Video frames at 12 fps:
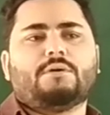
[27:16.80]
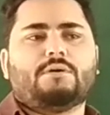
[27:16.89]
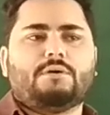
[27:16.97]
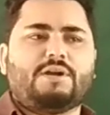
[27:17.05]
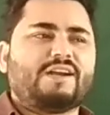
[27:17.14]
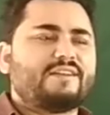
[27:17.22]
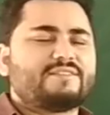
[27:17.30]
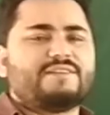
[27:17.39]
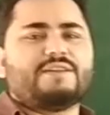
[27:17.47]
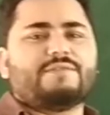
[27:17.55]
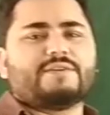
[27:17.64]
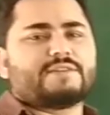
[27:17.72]

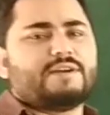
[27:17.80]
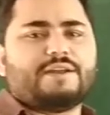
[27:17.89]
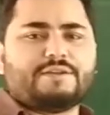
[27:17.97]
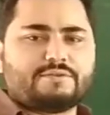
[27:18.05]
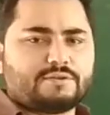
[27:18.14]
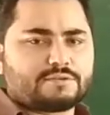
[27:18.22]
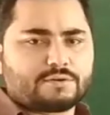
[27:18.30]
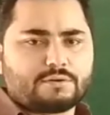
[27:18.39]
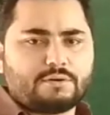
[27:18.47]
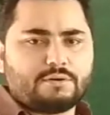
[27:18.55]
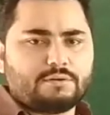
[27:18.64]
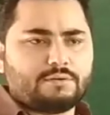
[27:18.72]
Electricity facility is also
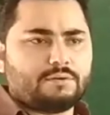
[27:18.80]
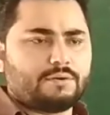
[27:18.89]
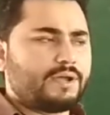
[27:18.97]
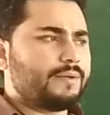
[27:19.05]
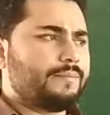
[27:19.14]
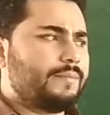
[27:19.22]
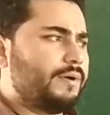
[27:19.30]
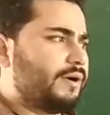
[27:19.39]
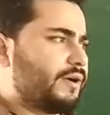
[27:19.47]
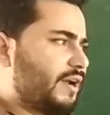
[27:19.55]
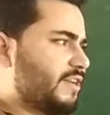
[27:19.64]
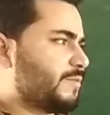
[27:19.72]
good, okay.
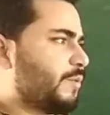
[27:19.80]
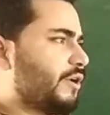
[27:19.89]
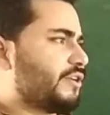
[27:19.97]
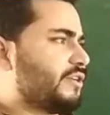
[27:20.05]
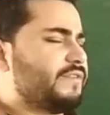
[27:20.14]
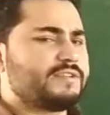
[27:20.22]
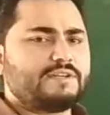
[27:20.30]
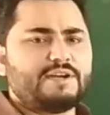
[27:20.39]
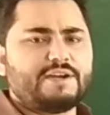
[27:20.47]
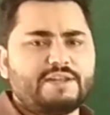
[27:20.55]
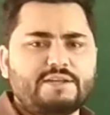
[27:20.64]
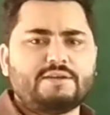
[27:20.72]
Transportation
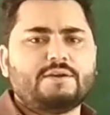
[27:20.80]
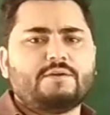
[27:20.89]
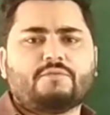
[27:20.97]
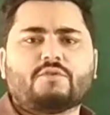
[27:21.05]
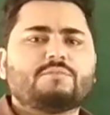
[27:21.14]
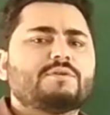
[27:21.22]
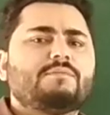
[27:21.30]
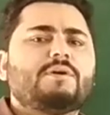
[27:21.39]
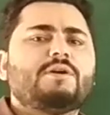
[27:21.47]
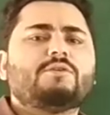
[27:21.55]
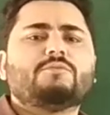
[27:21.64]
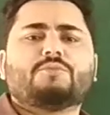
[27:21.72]
facility from
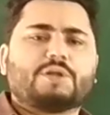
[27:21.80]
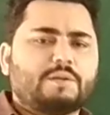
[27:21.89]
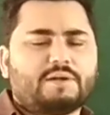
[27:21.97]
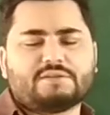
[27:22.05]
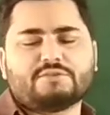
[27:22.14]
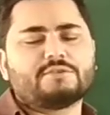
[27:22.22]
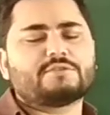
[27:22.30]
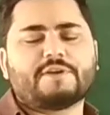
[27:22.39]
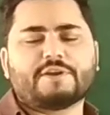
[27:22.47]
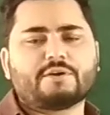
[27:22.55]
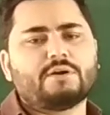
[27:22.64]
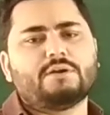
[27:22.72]
Sambal to Moradabad is also
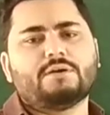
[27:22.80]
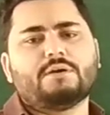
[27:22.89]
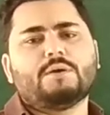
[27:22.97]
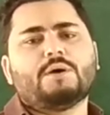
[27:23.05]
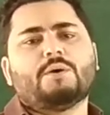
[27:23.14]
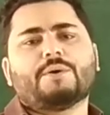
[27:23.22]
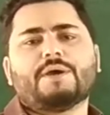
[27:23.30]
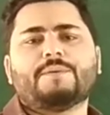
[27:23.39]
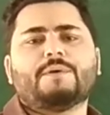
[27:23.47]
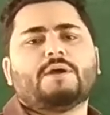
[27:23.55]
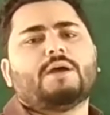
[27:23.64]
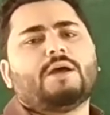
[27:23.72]
very good,
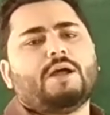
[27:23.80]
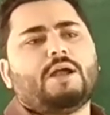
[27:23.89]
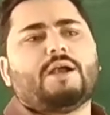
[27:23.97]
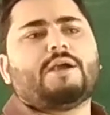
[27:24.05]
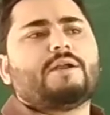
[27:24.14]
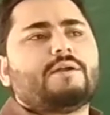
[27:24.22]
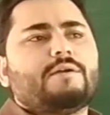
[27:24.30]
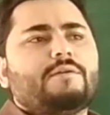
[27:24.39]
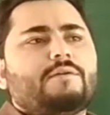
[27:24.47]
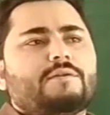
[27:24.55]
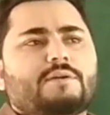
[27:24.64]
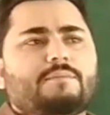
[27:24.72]
okay. And
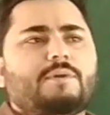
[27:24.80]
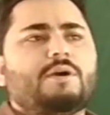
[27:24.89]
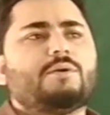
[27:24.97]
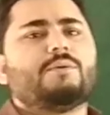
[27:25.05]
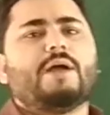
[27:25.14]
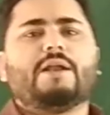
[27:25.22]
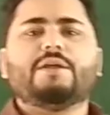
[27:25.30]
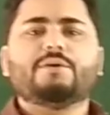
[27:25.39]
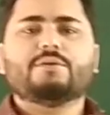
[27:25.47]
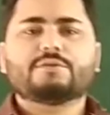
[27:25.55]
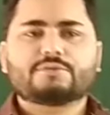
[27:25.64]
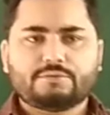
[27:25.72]
Sambal to Delhi
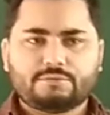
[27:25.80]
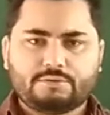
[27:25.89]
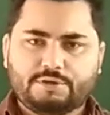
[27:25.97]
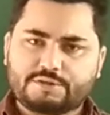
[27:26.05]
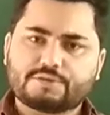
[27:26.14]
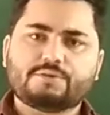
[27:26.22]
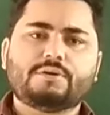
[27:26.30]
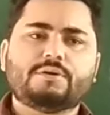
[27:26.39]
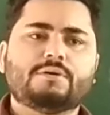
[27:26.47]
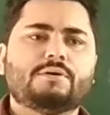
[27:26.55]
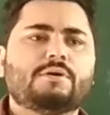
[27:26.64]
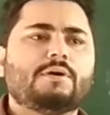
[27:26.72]
also, it's good.